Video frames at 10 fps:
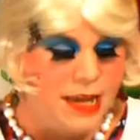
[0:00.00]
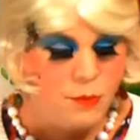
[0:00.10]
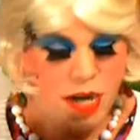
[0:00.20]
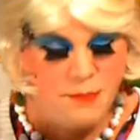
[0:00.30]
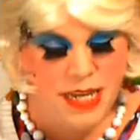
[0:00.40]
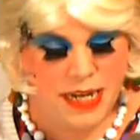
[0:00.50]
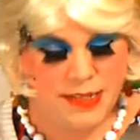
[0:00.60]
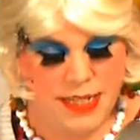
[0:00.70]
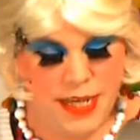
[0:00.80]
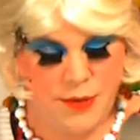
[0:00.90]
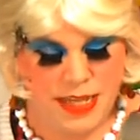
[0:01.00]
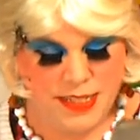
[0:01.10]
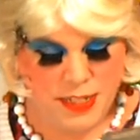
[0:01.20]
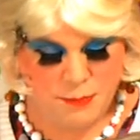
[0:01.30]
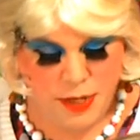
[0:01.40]
And what I'm going to do
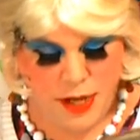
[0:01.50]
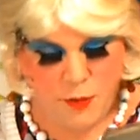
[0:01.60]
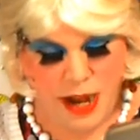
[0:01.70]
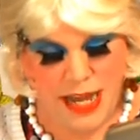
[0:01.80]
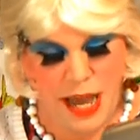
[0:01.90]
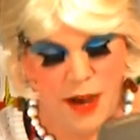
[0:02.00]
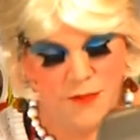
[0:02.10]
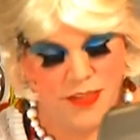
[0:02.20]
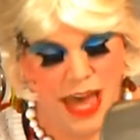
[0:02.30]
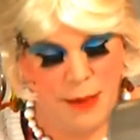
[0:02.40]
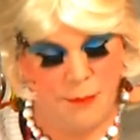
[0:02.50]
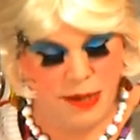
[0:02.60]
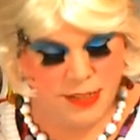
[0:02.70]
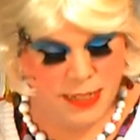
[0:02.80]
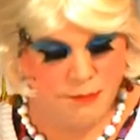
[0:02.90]
is just put it right over that
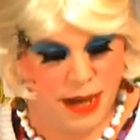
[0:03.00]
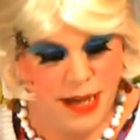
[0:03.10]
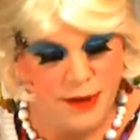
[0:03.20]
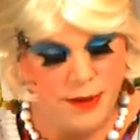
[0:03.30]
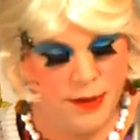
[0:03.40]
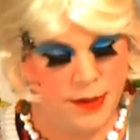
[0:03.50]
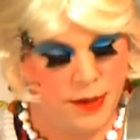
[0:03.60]
melted butter,